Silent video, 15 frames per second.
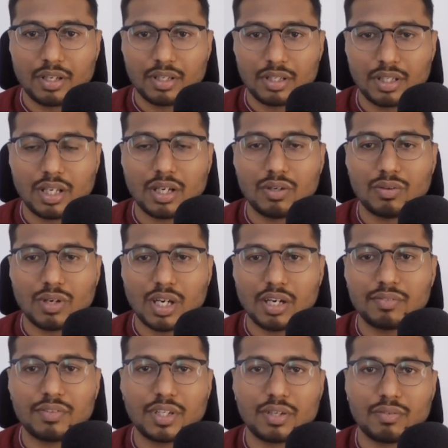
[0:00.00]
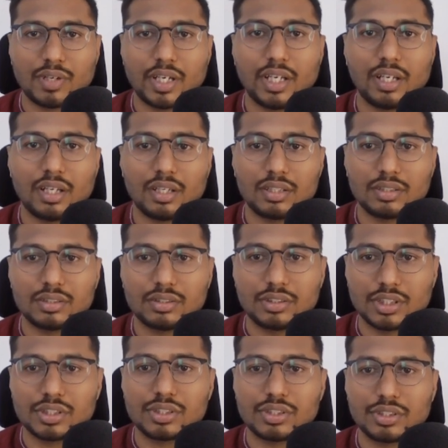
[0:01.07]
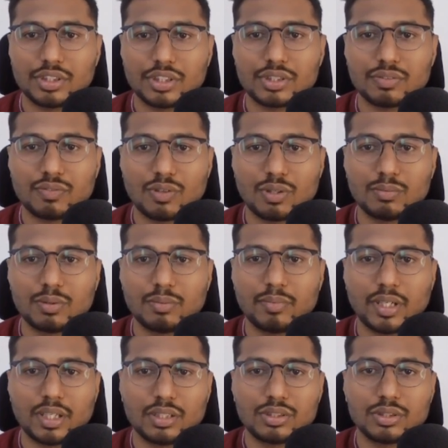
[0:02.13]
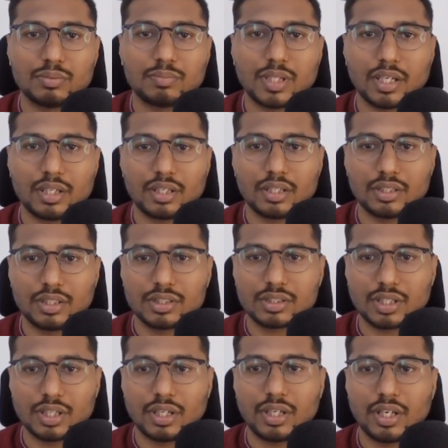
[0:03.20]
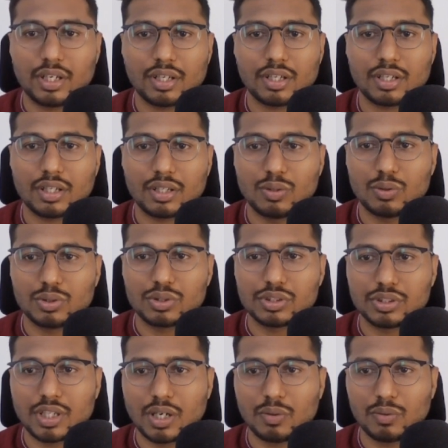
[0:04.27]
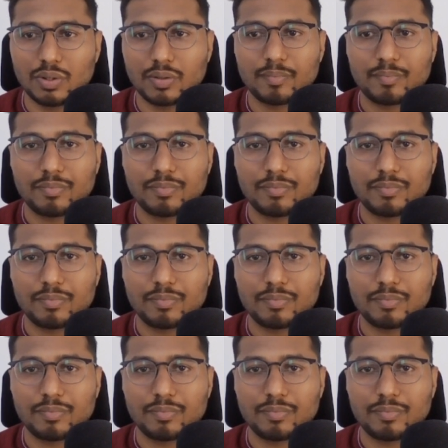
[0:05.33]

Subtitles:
Now after a while, just for a moment, assume that this container goes down.